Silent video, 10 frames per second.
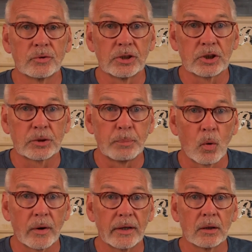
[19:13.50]

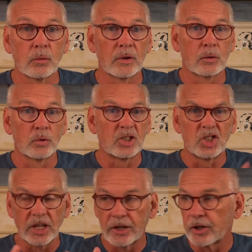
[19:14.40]
dysphoria with
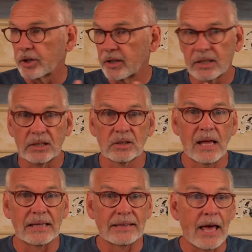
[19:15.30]
gender and things
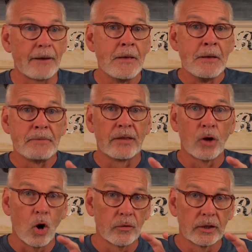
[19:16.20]
like that,
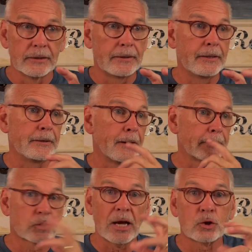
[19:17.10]
and
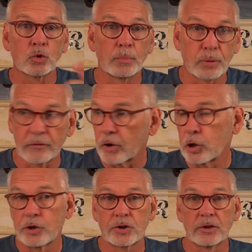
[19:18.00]
the sexual
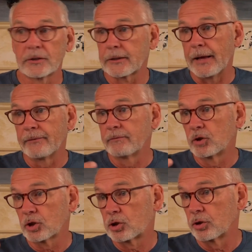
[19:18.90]
perversions, and
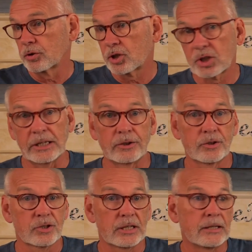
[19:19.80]
just your
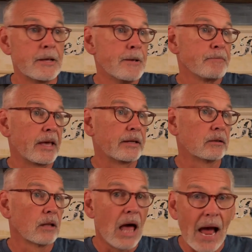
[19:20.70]
sinners and
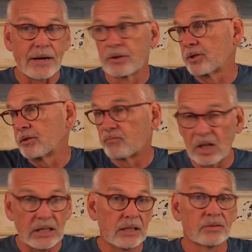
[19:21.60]
liars and
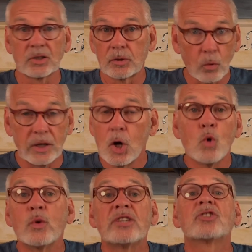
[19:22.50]
thieves, and
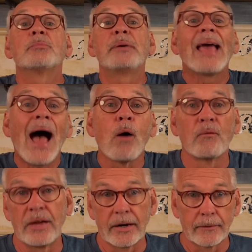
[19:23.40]
we should be
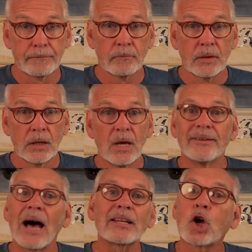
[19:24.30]
out there,
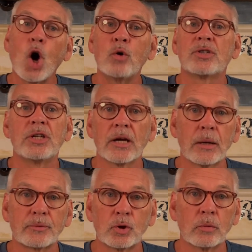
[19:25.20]
not cozying
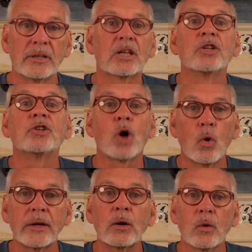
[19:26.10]
up to them and
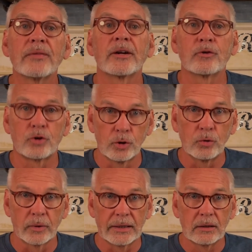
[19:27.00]
condoning what they're
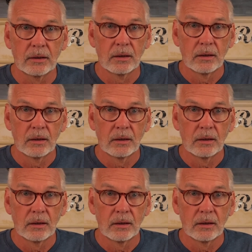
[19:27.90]
doing,